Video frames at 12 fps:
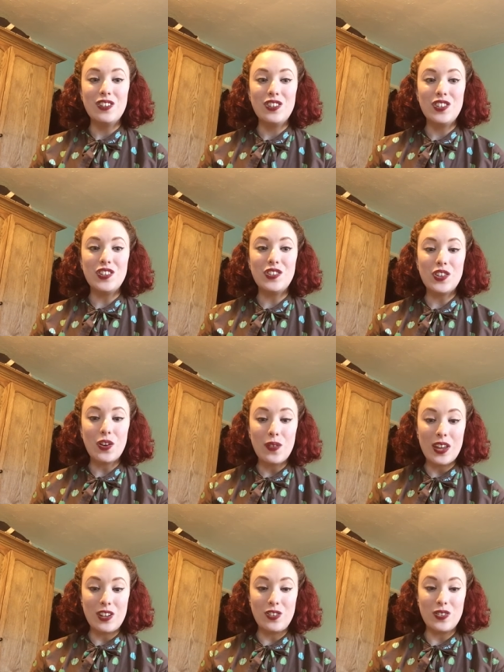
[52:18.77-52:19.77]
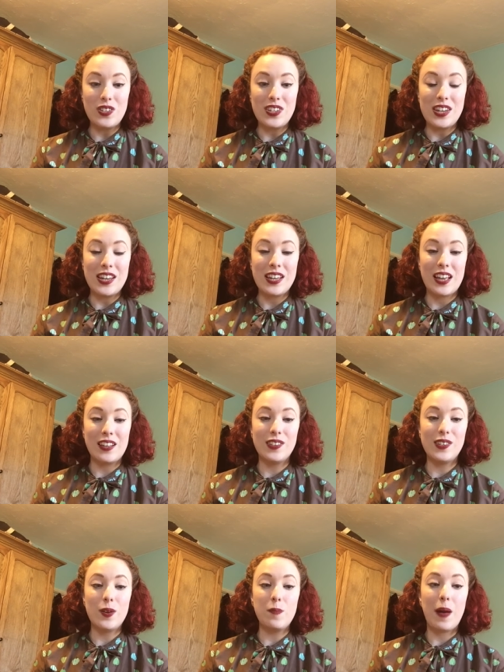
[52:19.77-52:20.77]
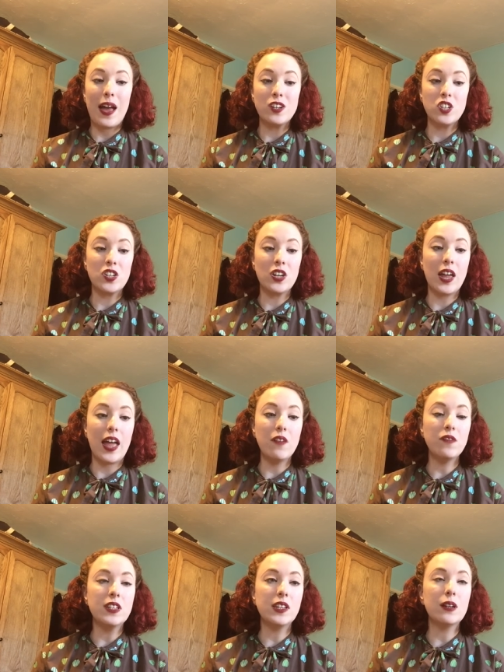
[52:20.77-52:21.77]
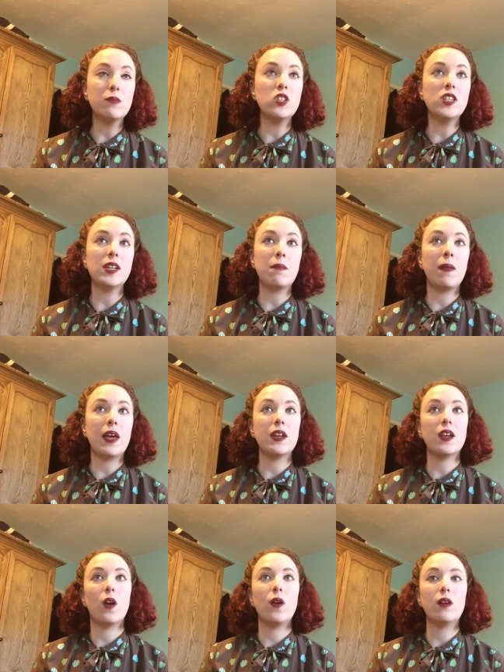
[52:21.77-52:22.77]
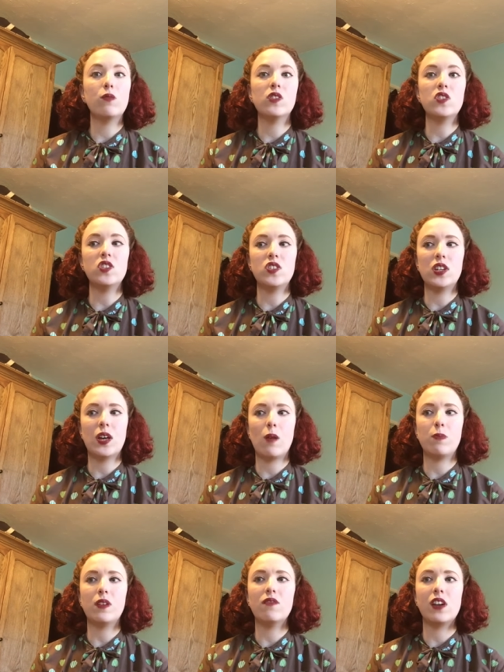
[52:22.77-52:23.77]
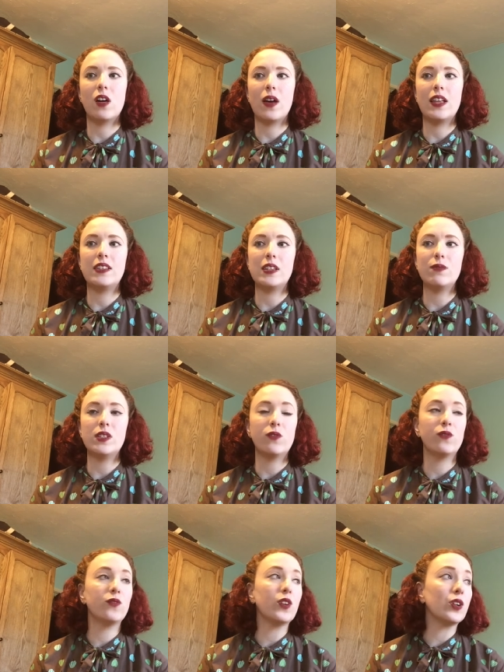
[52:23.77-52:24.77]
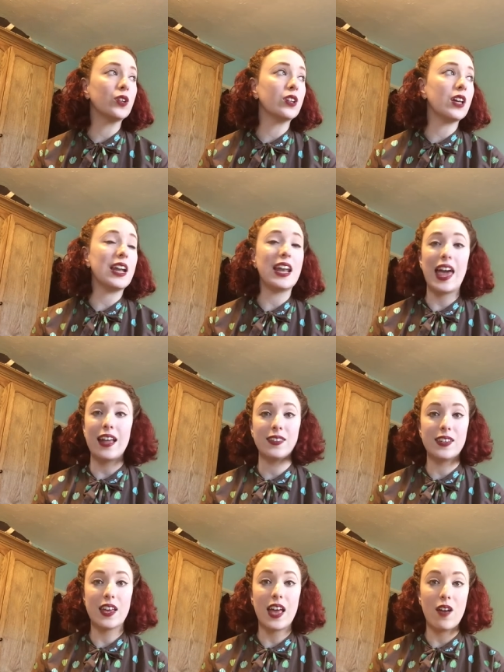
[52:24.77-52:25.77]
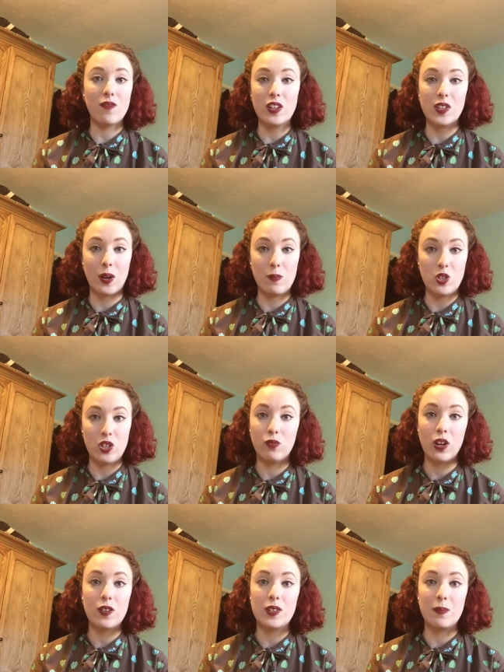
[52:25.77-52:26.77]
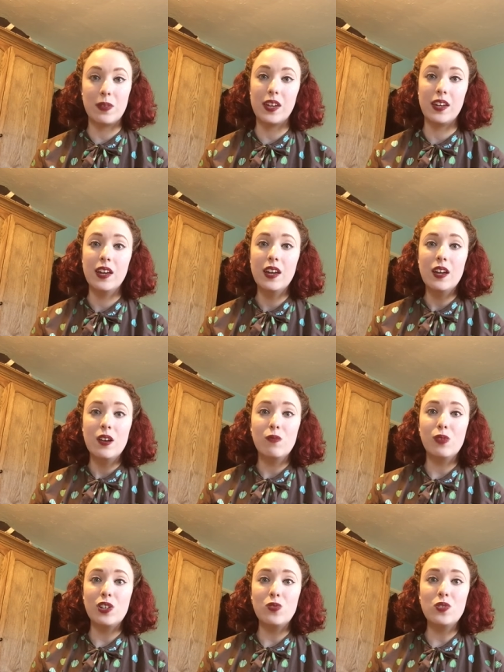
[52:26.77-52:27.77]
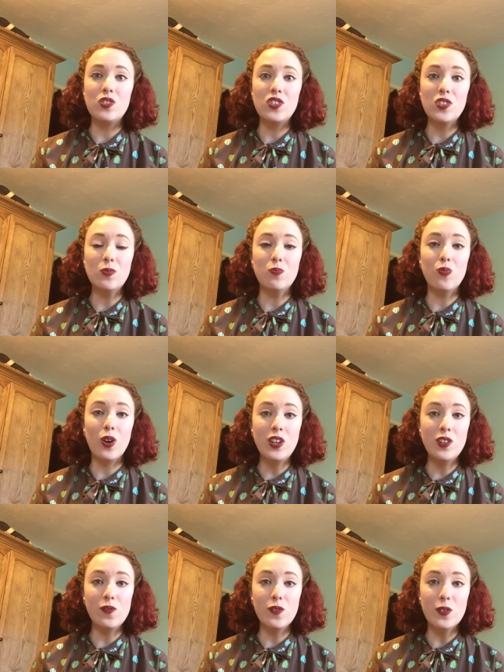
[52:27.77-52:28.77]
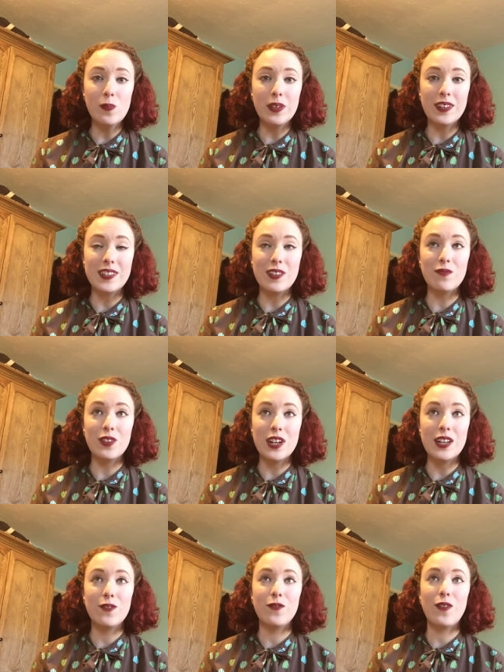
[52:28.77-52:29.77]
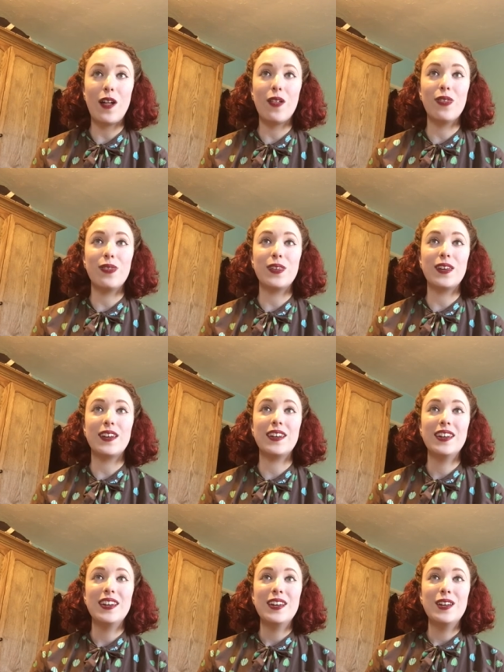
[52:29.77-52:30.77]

she's so interesting and so passionate. Every time she sent me a note, it wasn't just a couple of lines, it was a full letter every time she wrote to me, which was just wonderful, because it really felt that